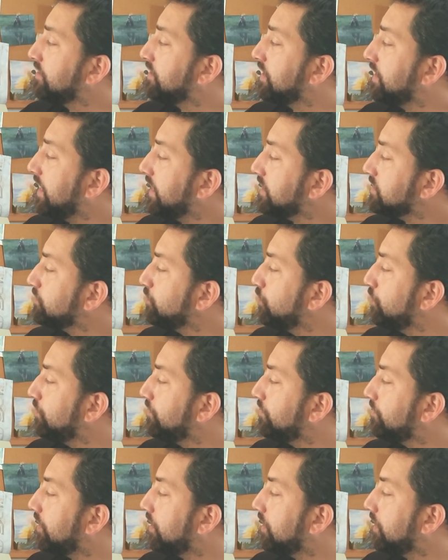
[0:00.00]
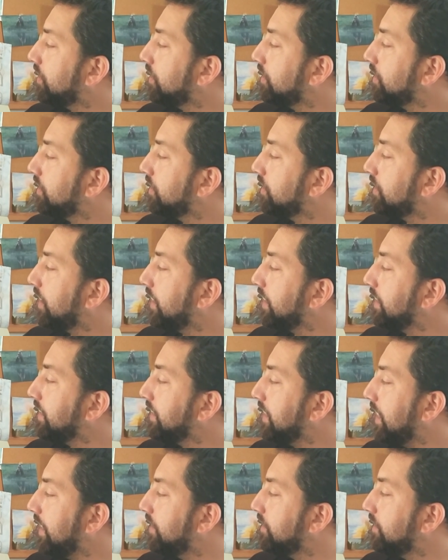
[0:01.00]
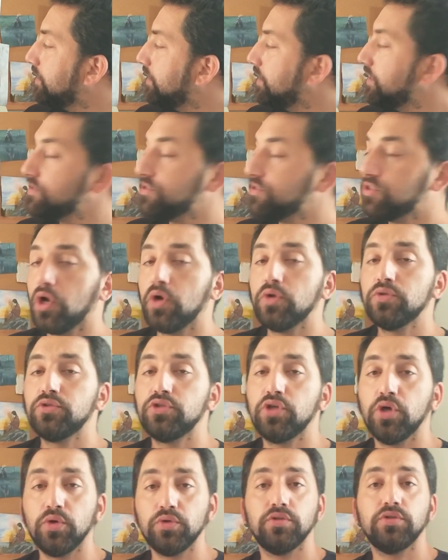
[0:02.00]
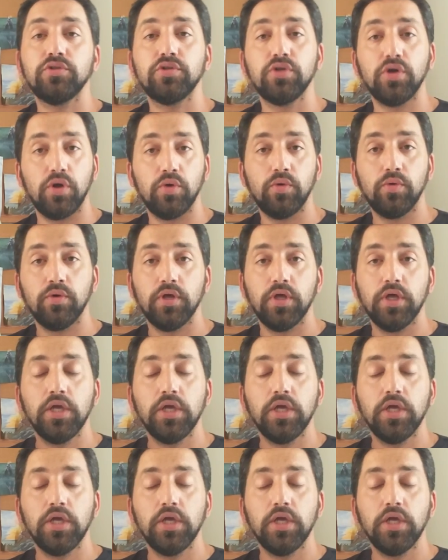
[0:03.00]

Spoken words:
The next move, again, is go toe-to-toe.